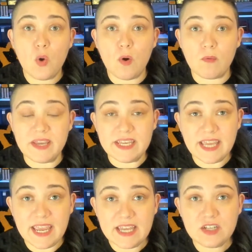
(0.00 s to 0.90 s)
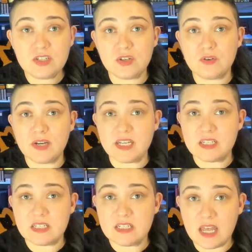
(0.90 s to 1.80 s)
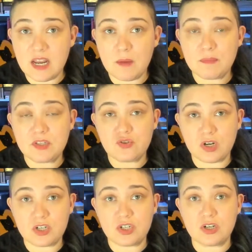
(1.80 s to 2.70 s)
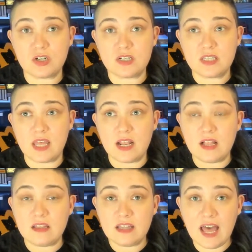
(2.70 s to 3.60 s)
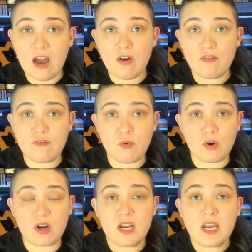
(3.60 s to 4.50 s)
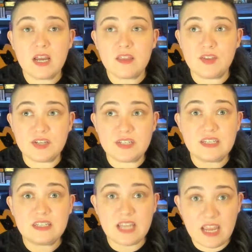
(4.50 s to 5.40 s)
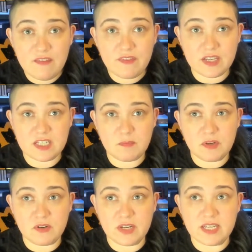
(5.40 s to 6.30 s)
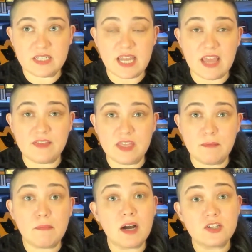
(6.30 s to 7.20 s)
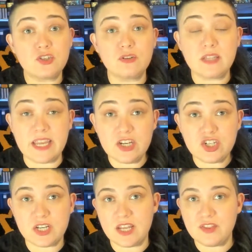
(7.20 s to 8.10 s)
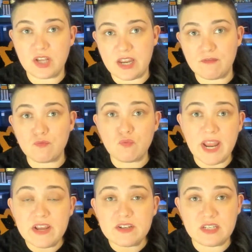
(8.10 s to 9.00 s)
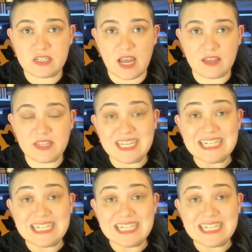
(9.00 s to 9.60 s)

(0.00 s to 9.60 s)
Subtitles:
What we can do is set up structures that allow for the safe experience and the modulation and the kind of rheostat, the